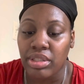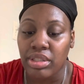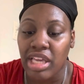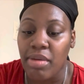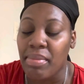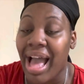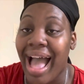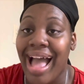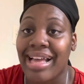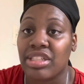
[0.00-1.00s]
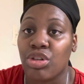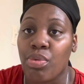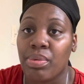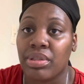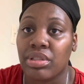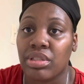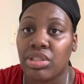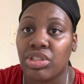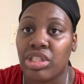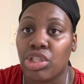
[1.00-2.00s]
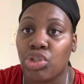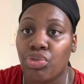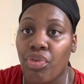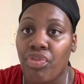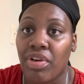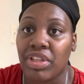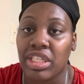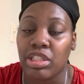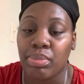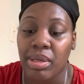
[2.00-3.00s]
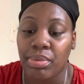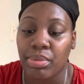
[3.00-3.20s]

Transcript: keep my eyes open to see the truth of these people.